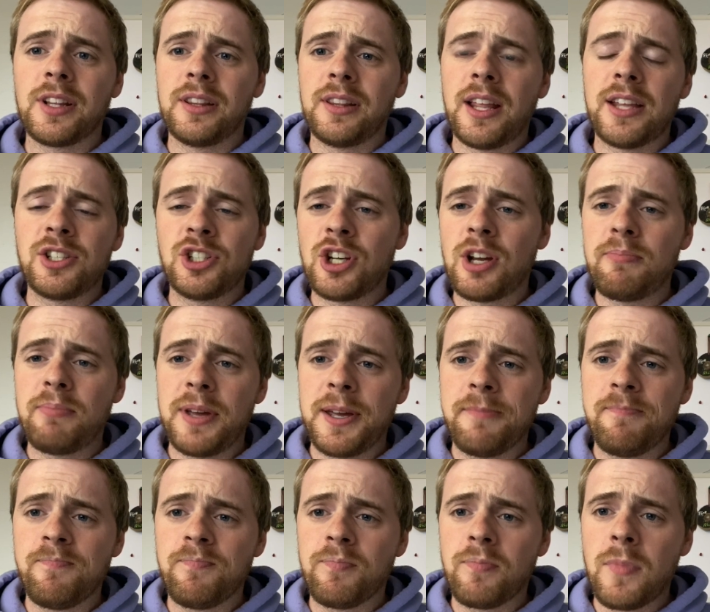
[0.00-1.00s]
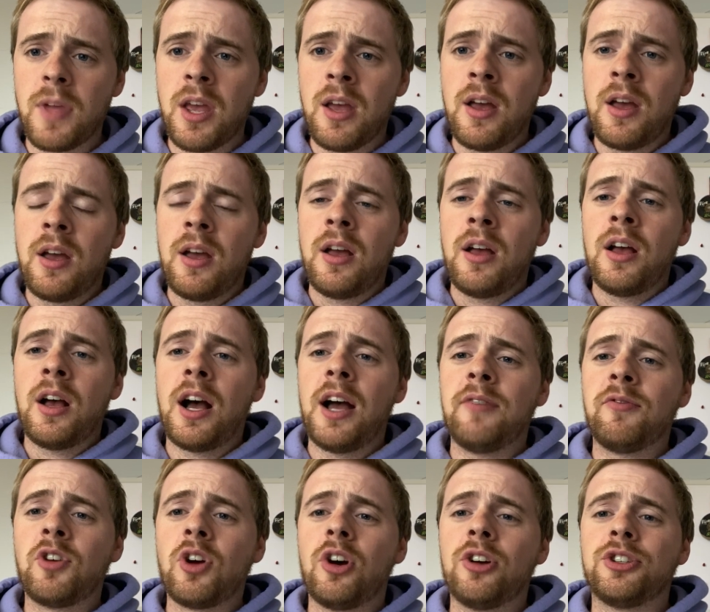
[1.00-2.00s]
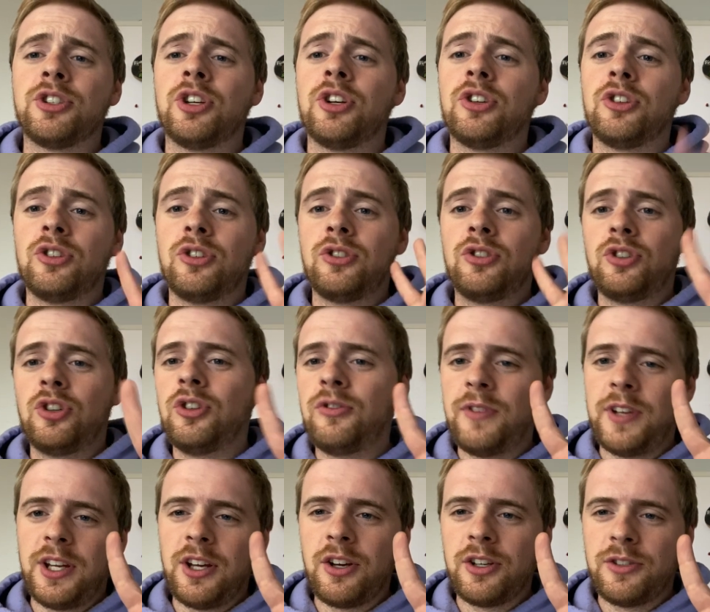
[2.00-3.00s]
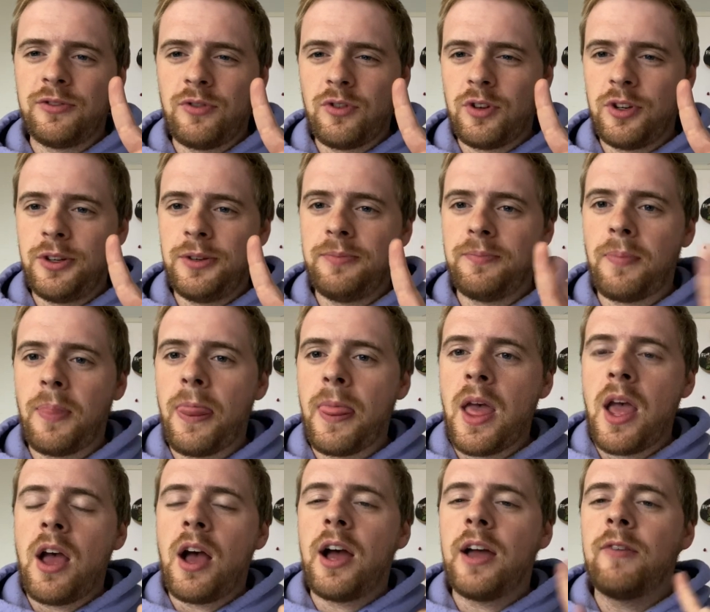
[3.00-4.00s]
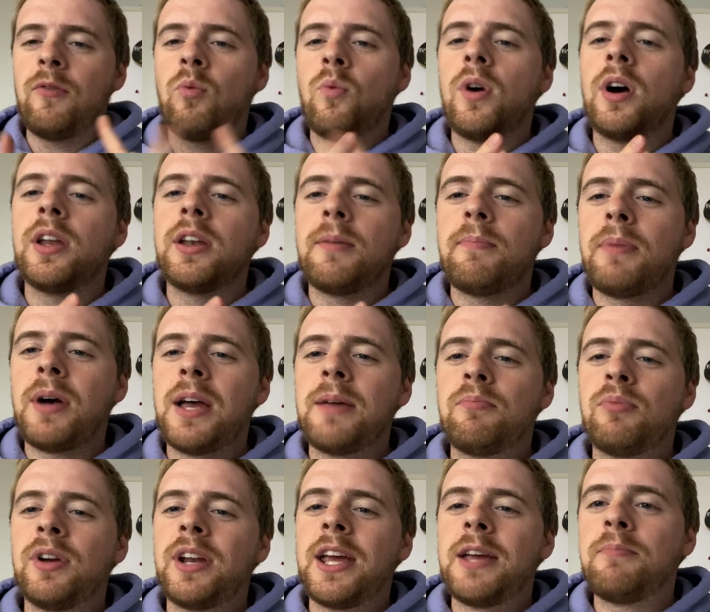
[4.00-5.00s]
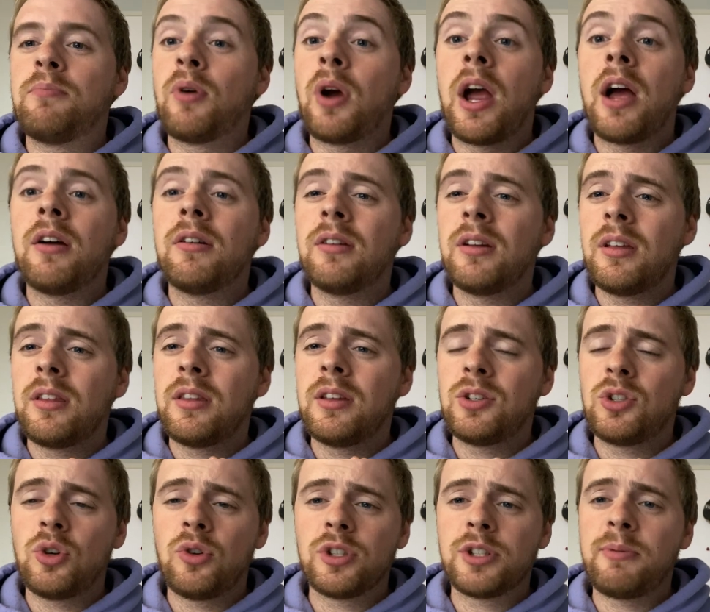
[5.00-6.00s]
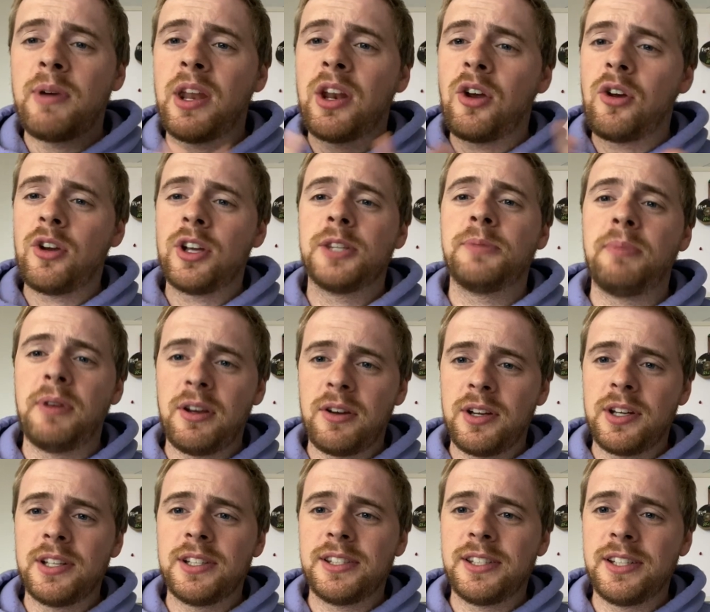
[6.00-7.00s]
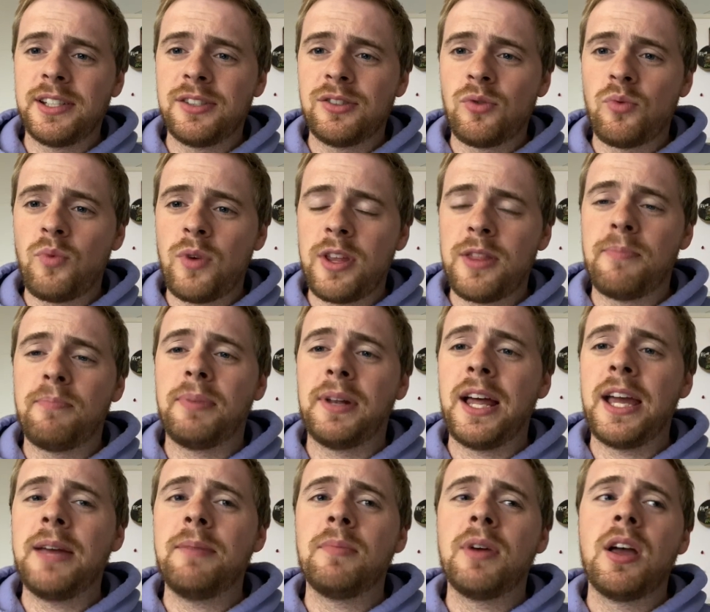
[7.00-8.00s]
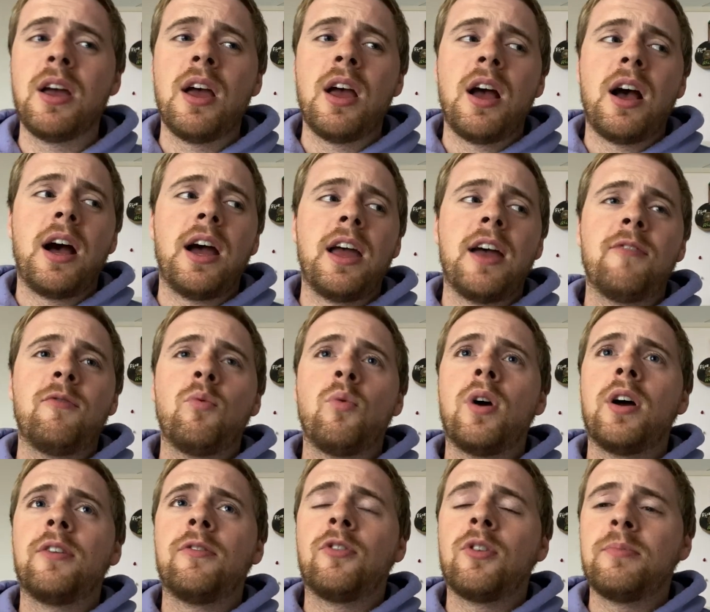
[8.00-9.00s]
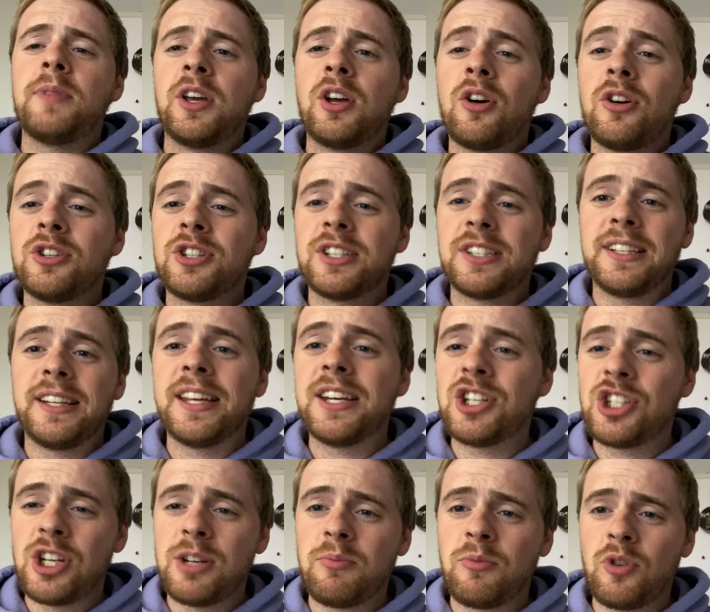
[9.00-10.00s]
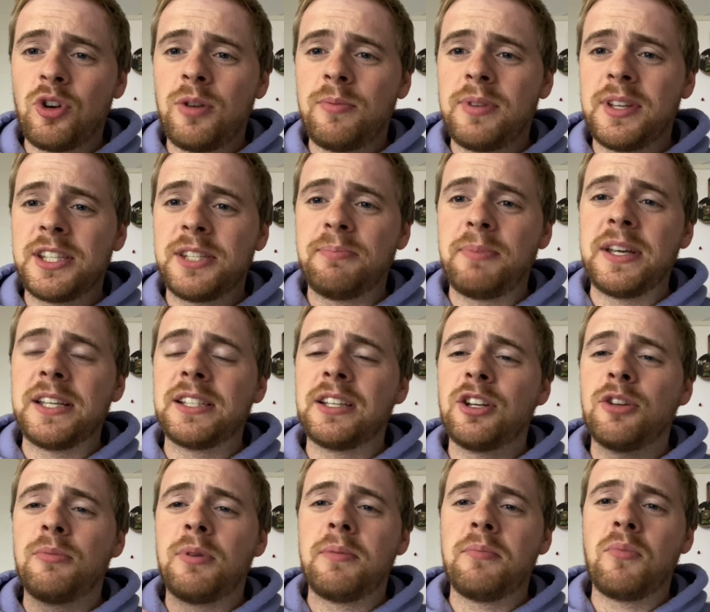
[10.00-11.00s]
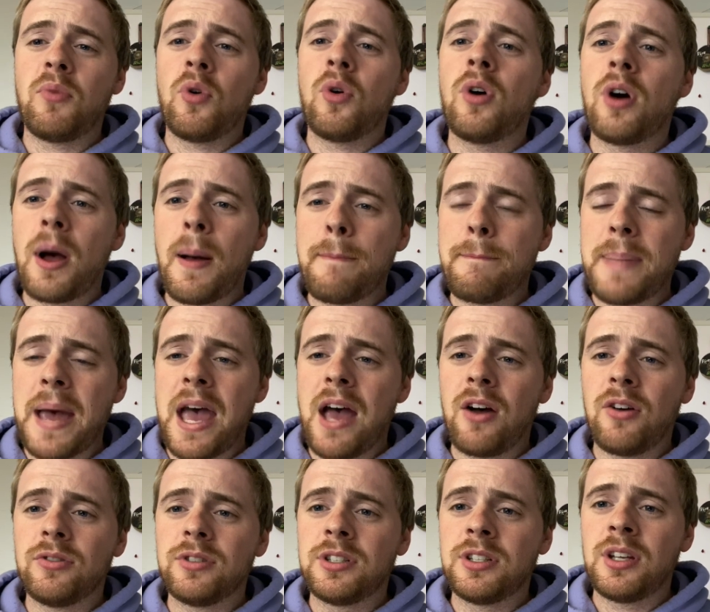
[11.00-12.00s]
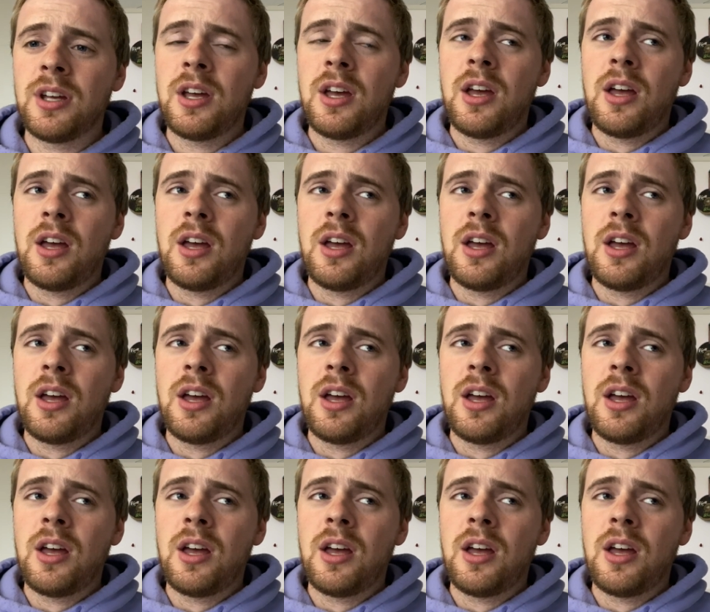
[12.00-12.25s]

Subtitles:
let's jump in. I've got 2 videos for you. I have one by Brené Brown that talks about her experiences with blame. I have one from the Conscious Leadership Group that speaks a little bit more about